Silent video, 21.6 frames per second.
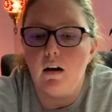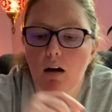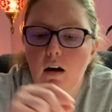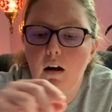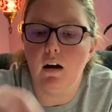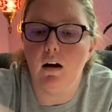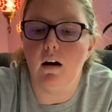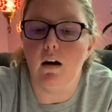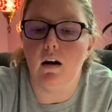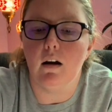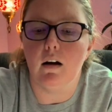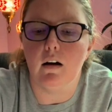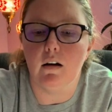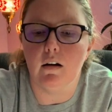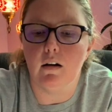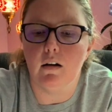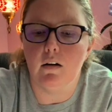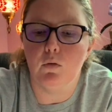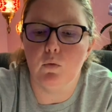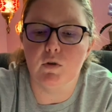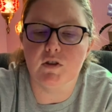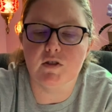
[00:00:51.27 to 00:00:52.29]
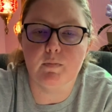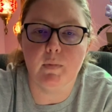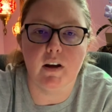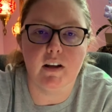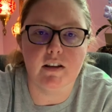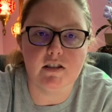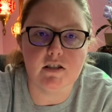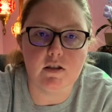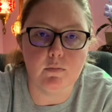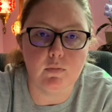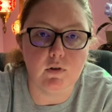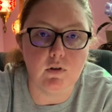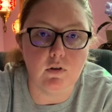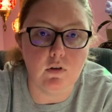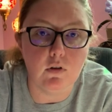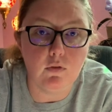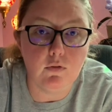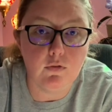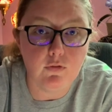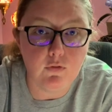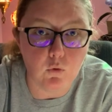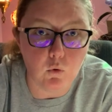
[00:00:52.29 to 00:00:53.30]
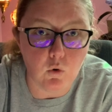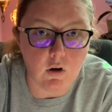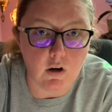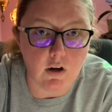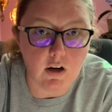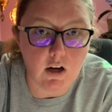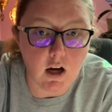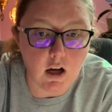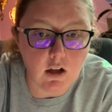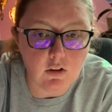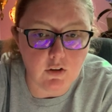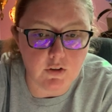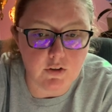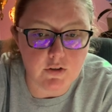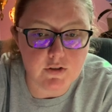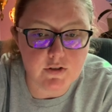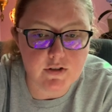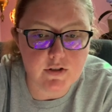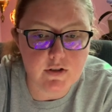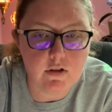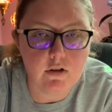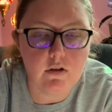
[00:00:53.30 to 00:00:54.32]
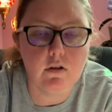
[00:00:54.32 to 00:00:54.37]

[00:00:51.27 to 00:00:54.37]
are responsible for colors.